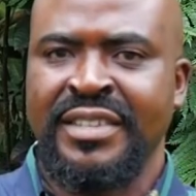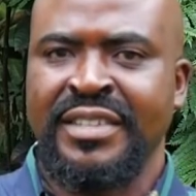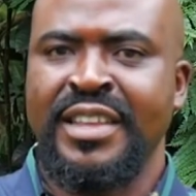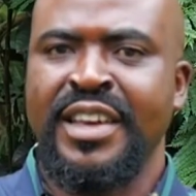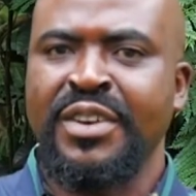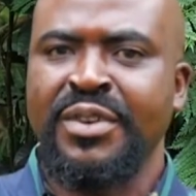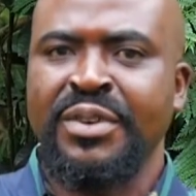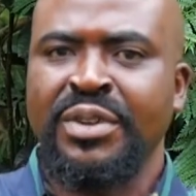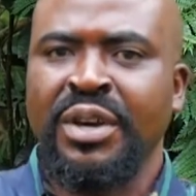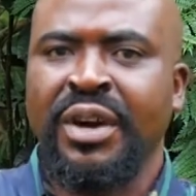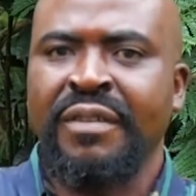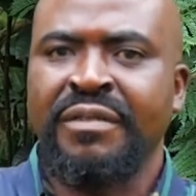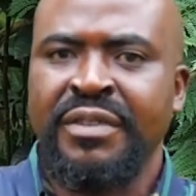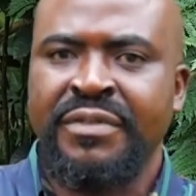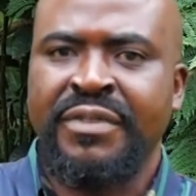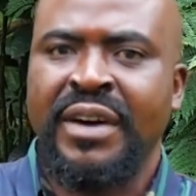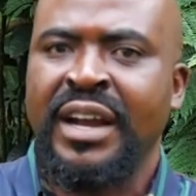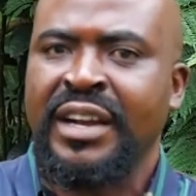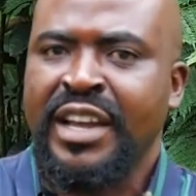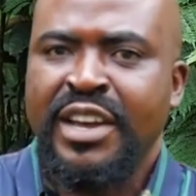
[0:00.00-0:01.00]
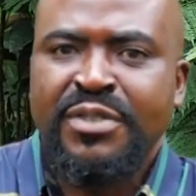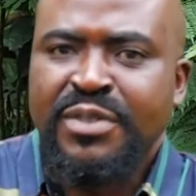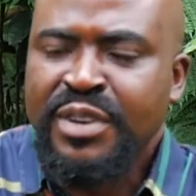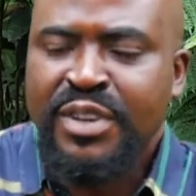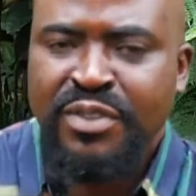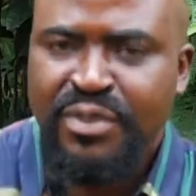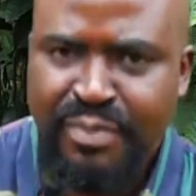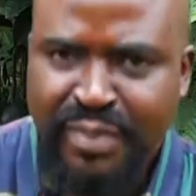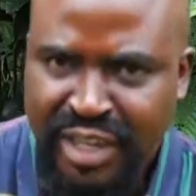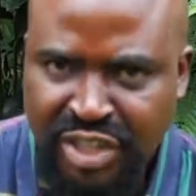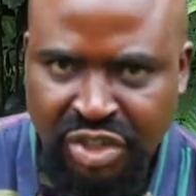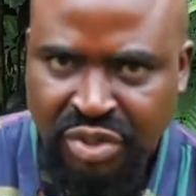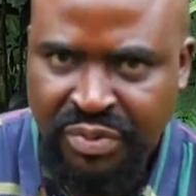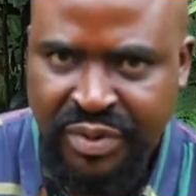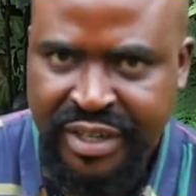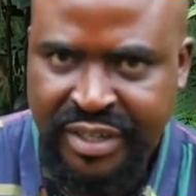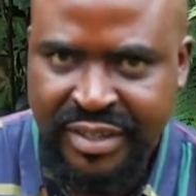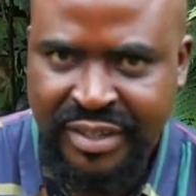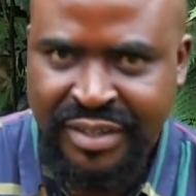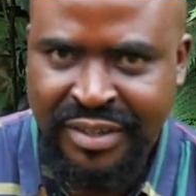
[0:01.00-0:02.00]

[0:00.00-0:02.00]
They don't talk of the fact that you need to menstruate,